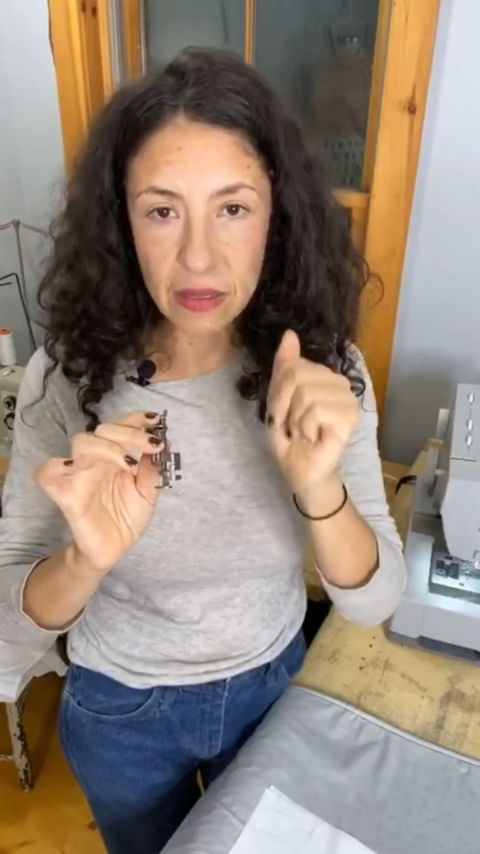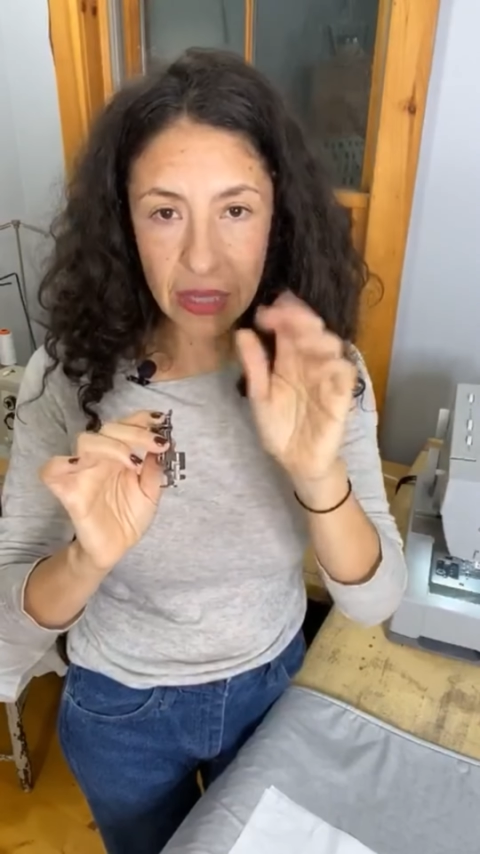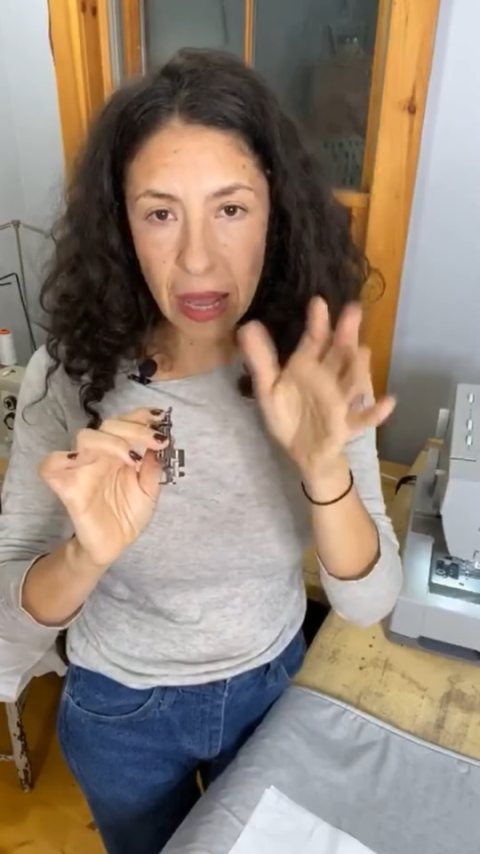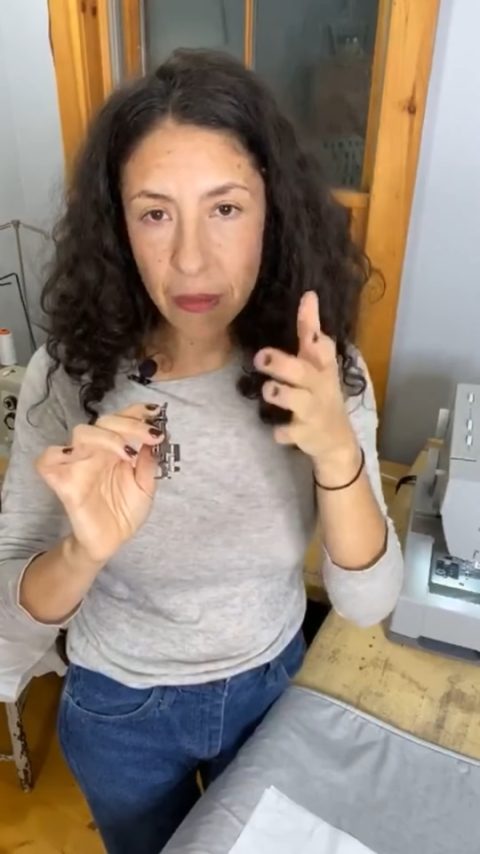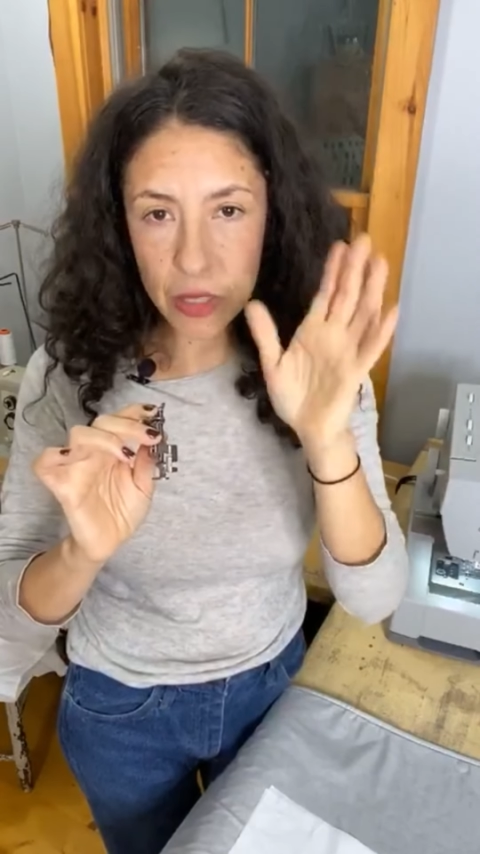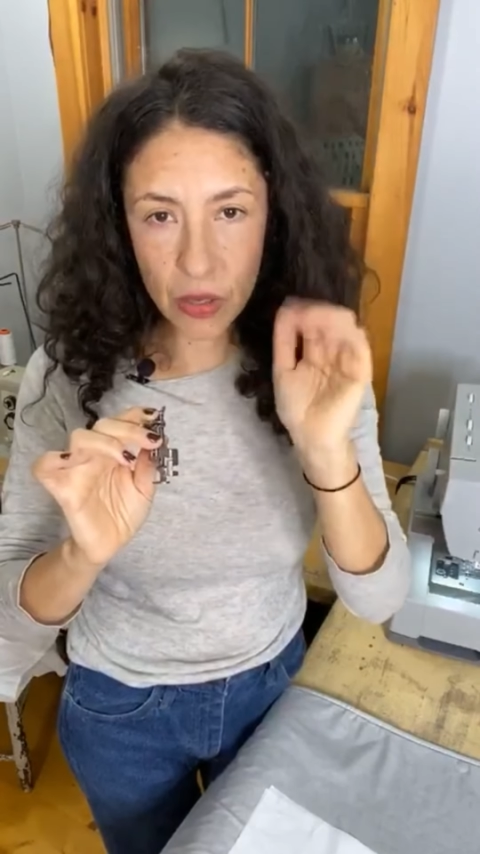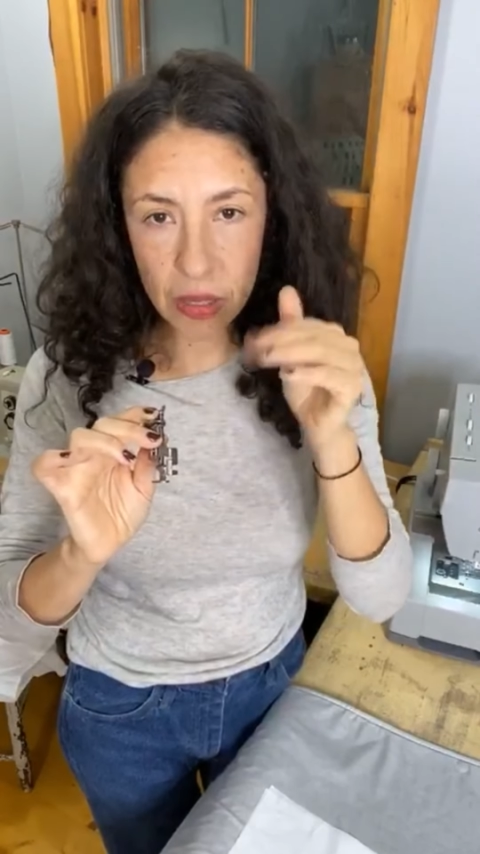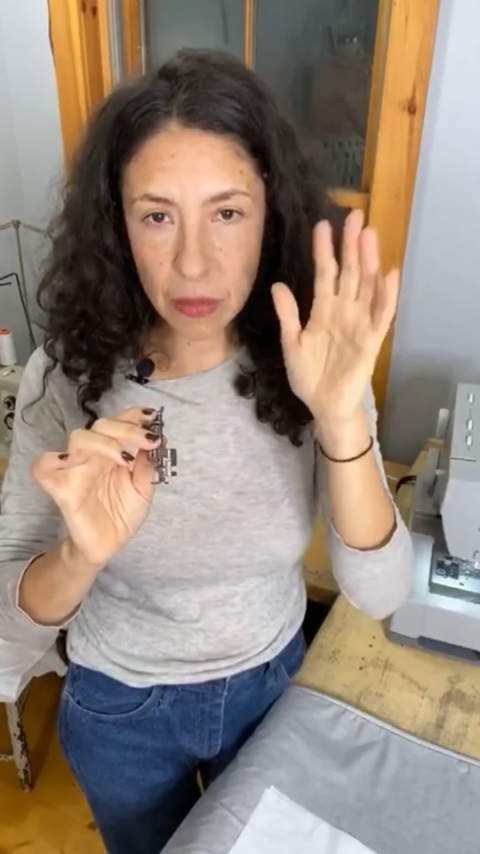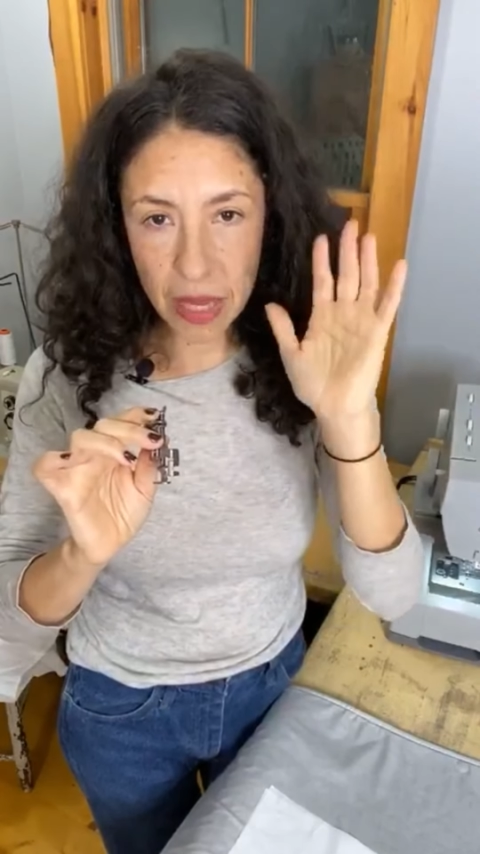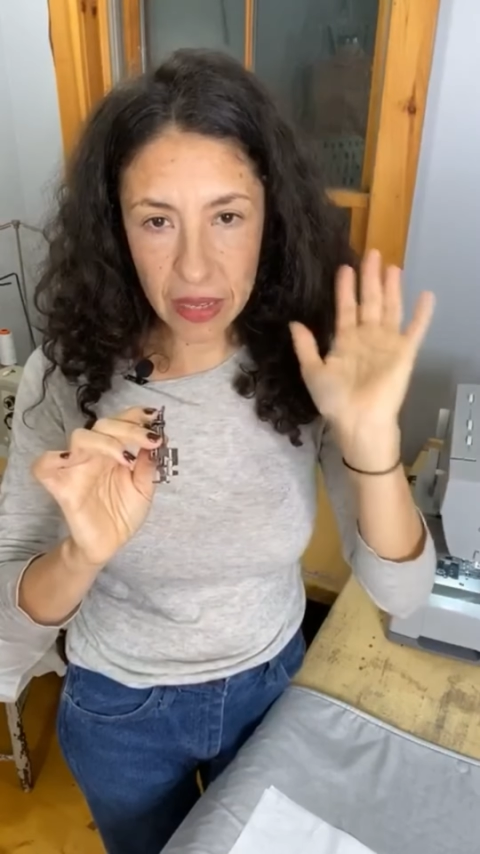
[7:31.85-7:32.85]
on Amazon,
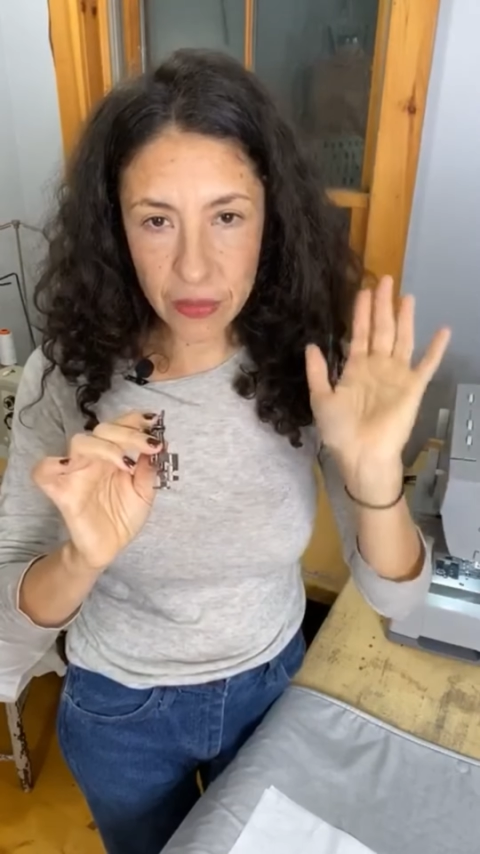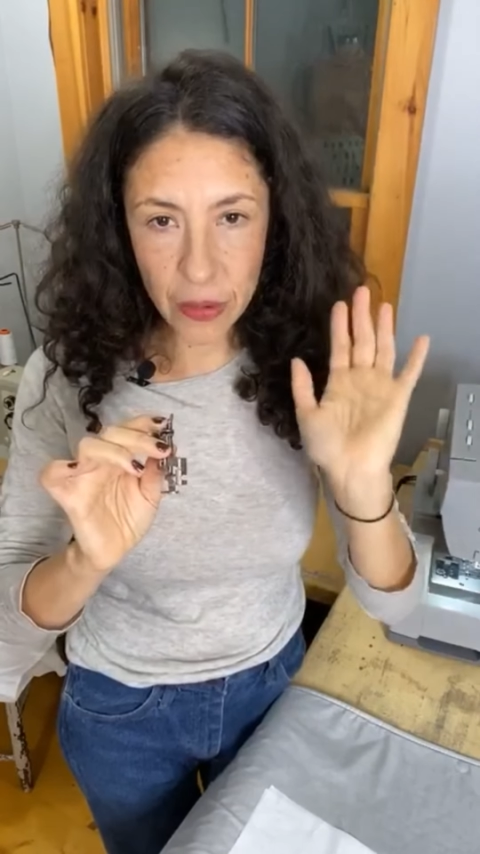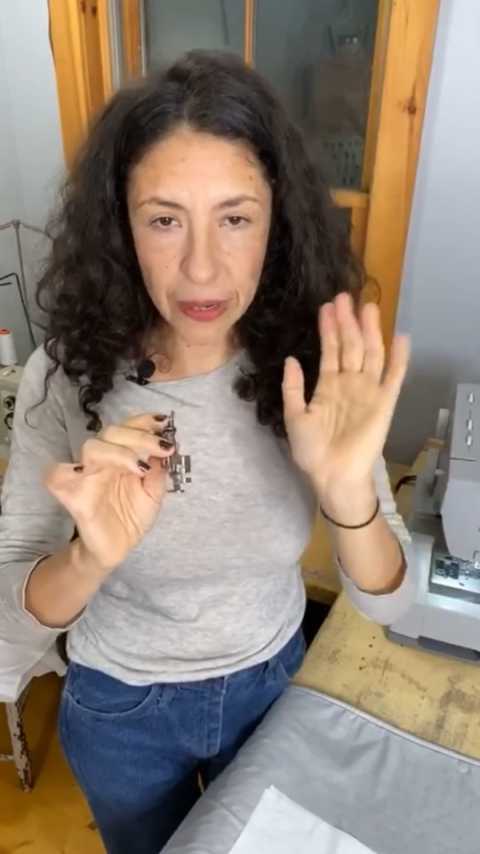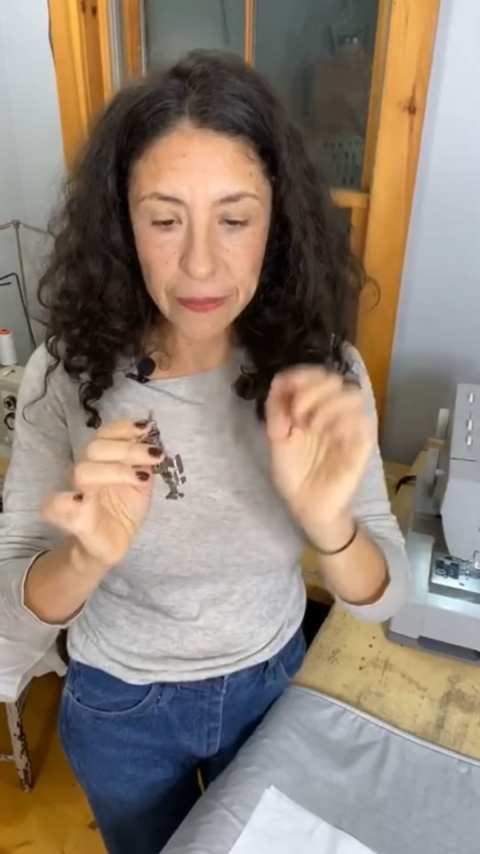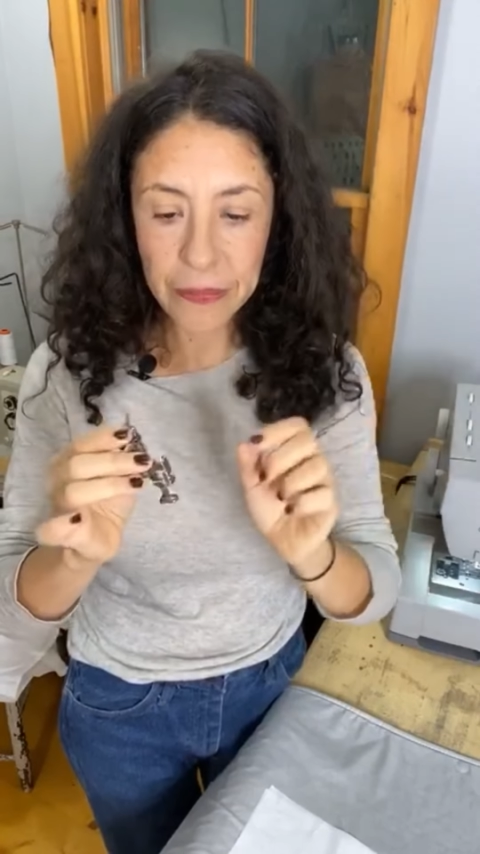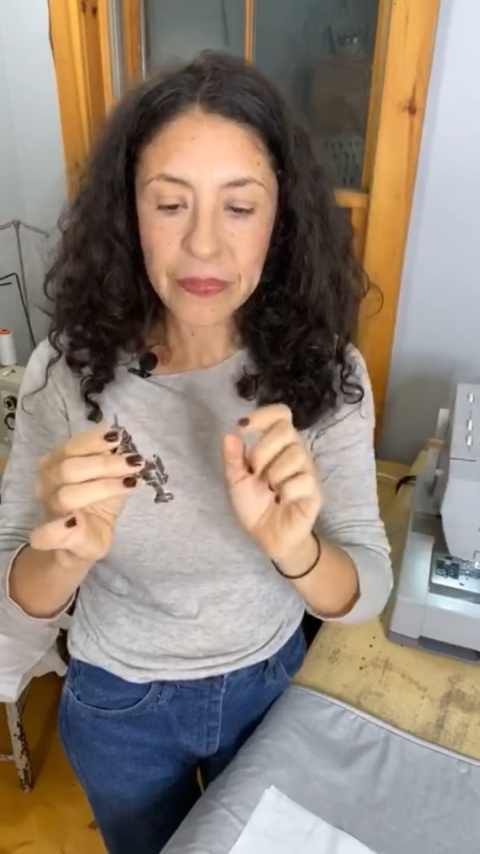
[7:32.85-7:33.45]
eBay, everywhere.